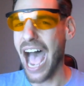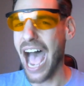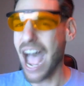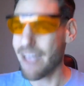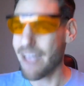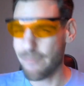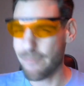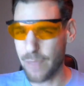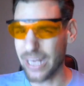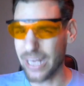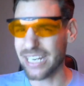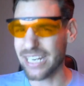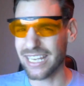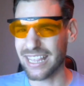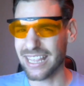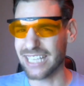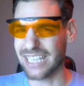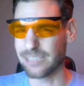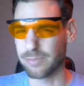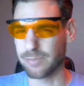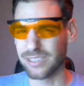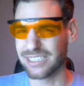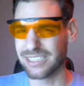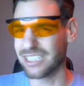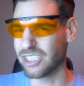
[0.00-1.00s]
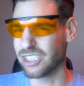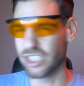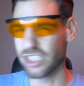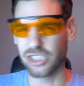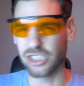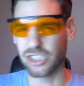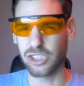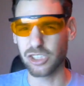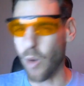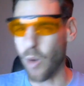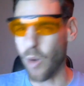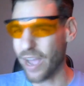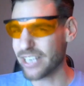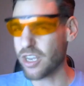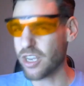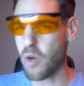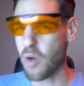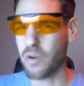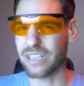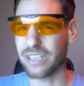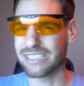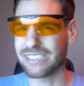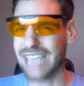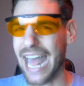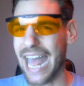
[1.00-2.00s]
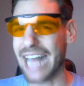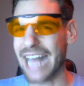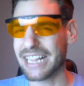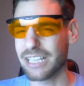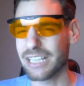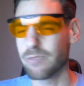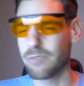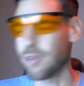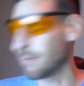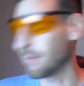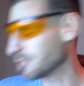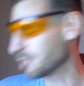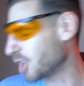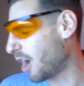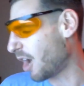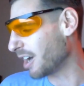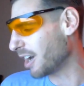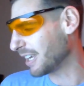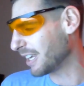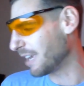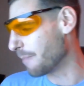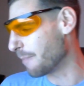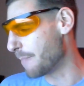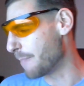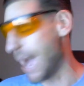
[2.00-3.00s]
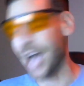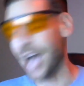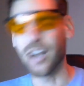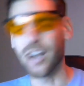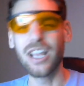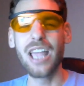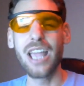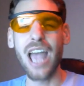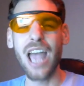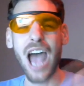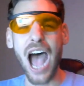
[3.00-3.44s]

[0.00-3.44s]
I've been in this position, so I know exactly what I'm talking about.